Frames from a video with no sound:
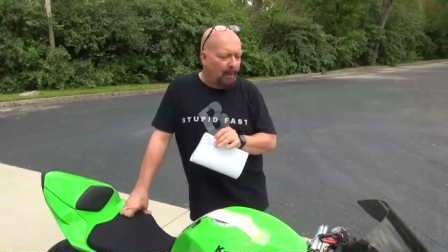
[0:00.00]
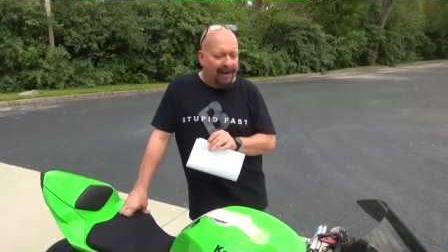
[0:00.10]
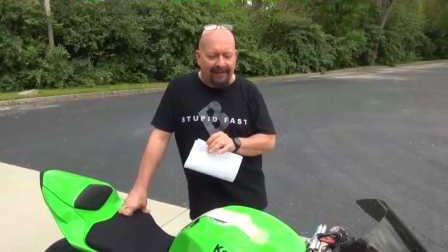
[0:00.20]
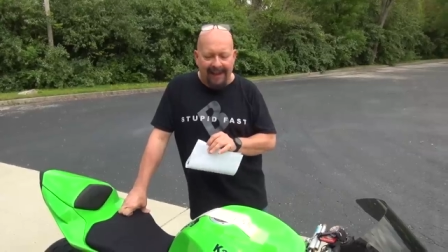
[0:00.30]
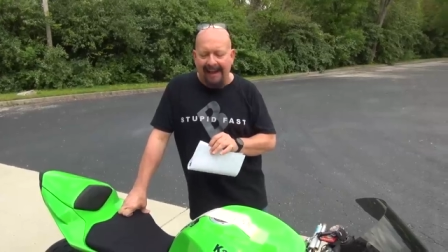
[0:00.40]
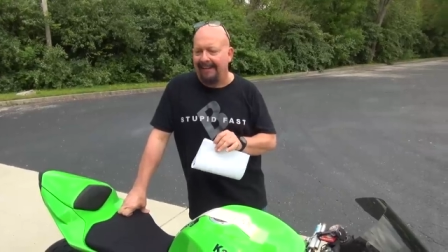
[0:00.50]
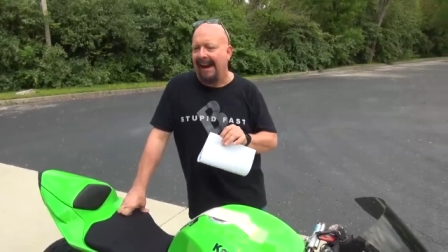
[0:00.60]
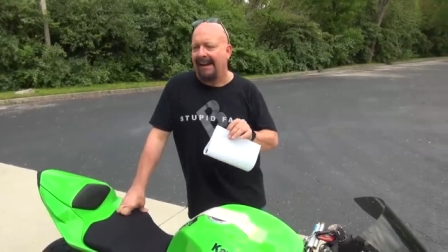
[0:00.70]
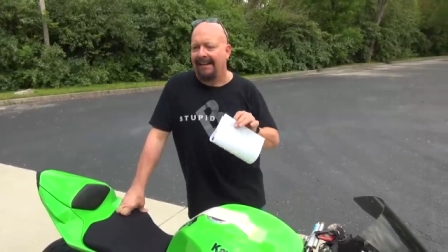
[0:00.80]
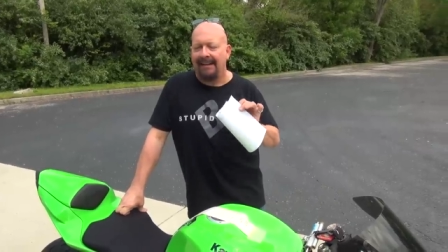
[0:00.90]
What does that
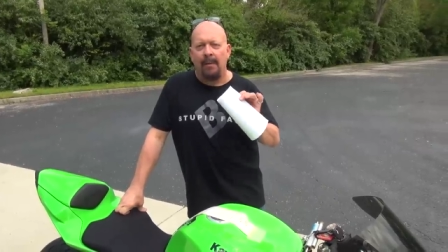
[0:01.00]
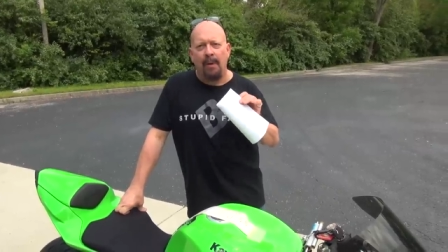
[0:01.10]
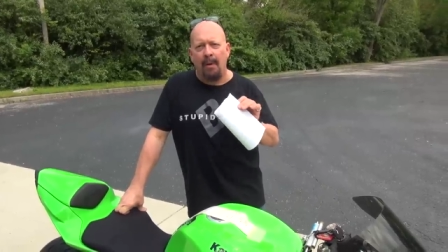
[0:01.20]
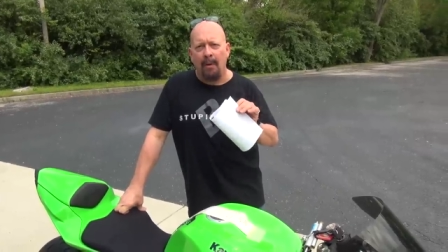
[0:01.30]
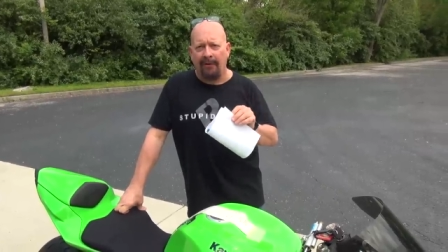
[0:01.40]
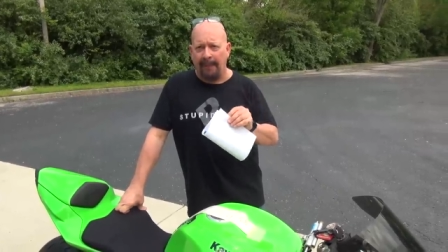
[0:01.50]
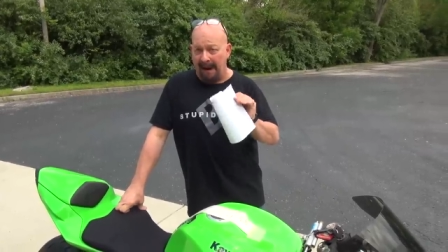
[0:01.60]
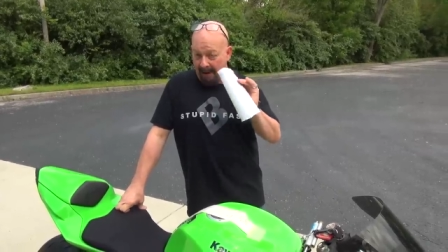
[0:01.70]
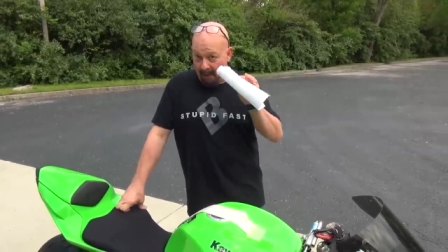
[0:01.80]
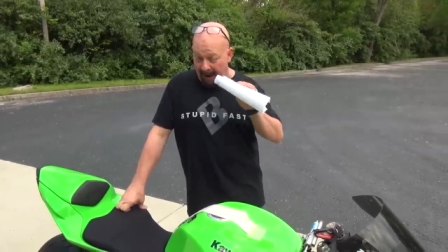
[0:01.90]
take? Well,
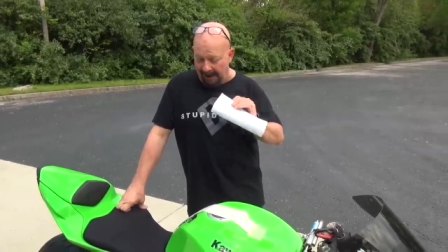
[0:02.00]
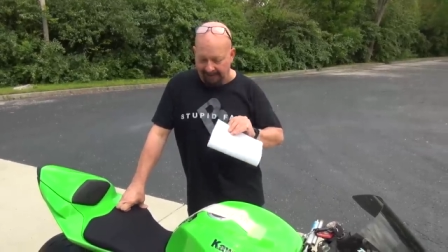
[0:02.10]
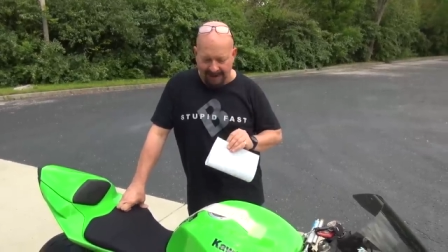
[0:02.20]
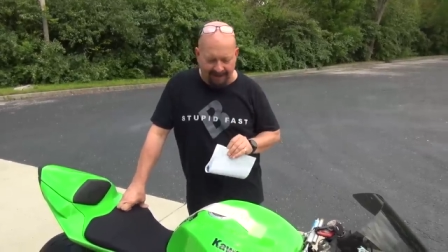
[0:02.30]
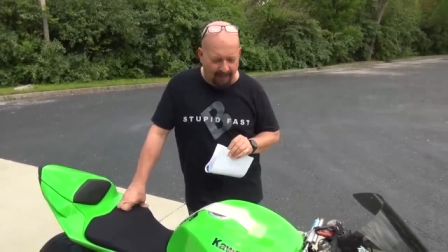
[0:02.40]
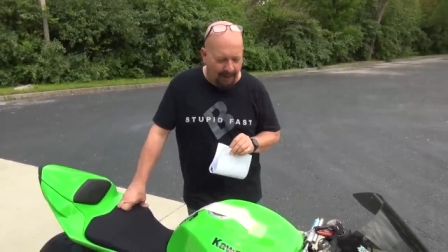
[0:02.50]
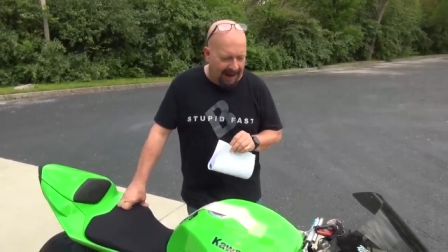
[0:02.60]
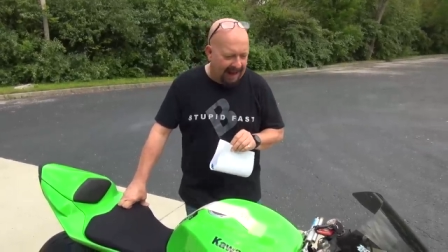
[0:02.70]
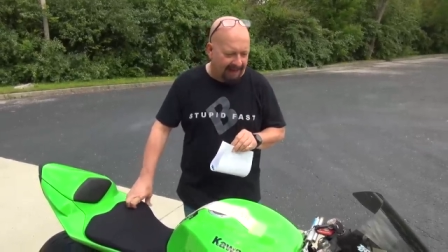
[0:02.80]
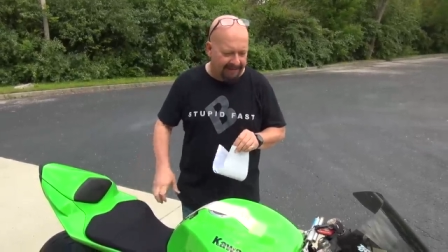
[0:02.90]
horsepower wise, and that's
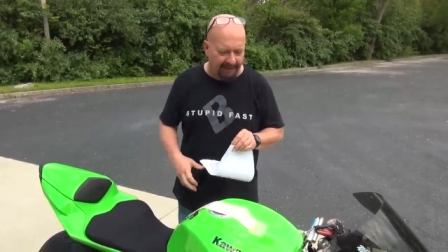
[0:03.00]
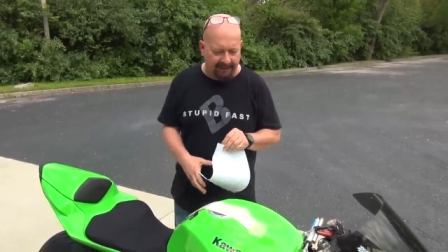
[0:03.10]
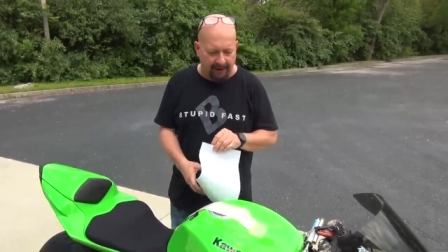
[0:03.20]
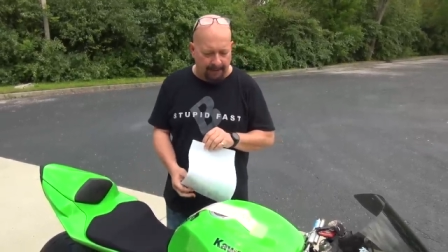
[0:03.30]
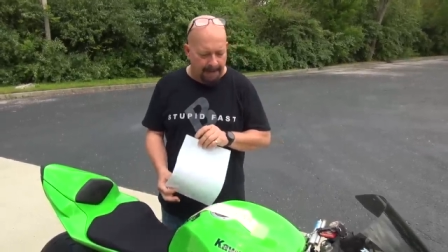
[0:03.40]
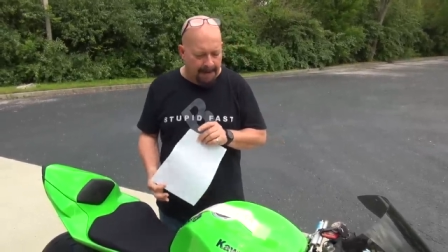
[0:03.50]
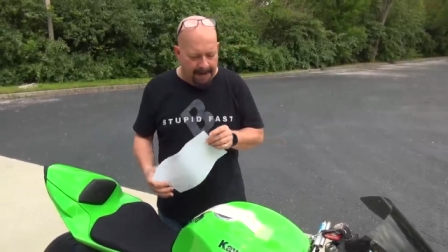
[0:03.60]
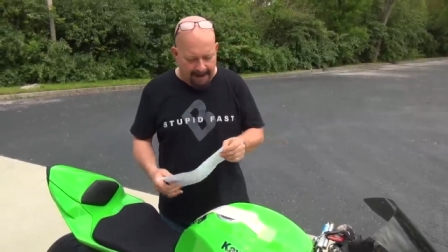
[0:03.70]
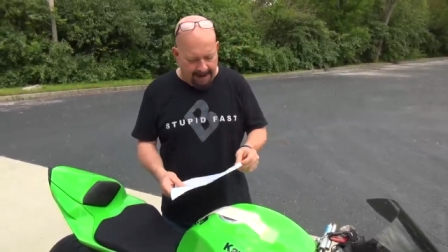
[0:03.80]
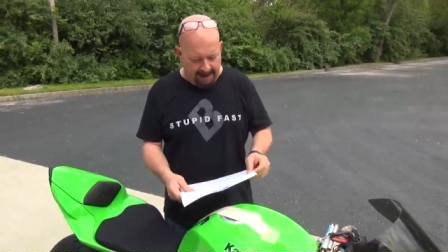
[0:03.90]
why I have this here.
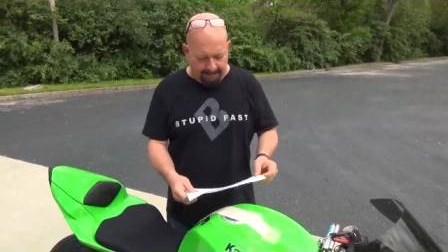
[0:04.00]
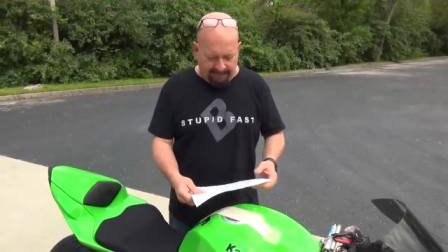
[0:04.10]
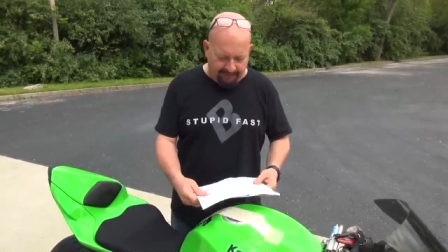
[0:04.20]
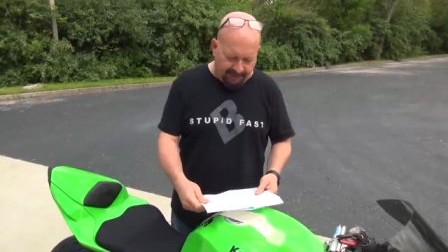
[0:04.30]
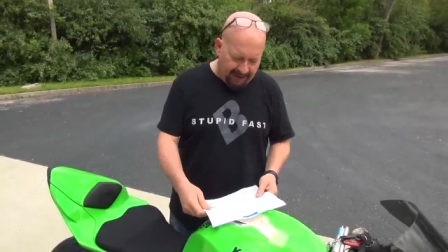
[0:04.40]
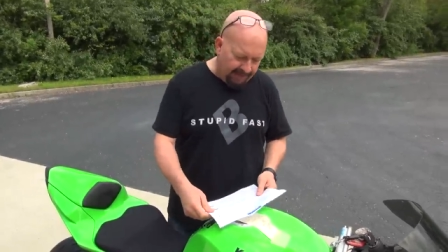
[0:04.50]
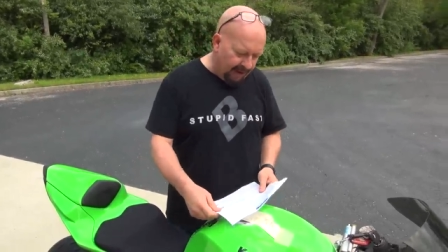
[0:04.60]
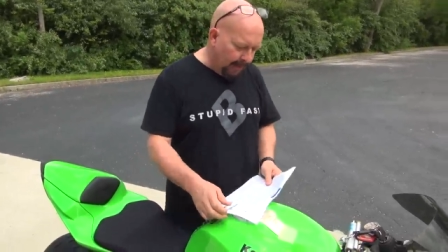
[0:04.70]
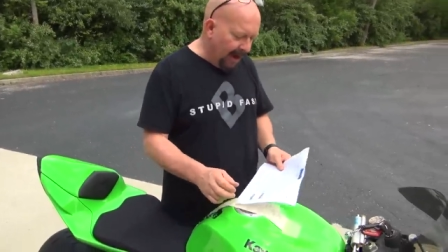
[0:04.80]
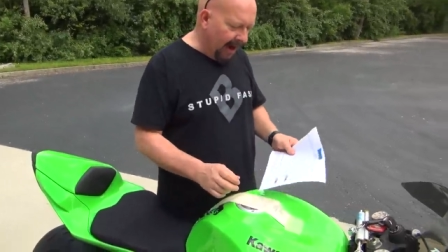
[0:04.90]
Just to give you an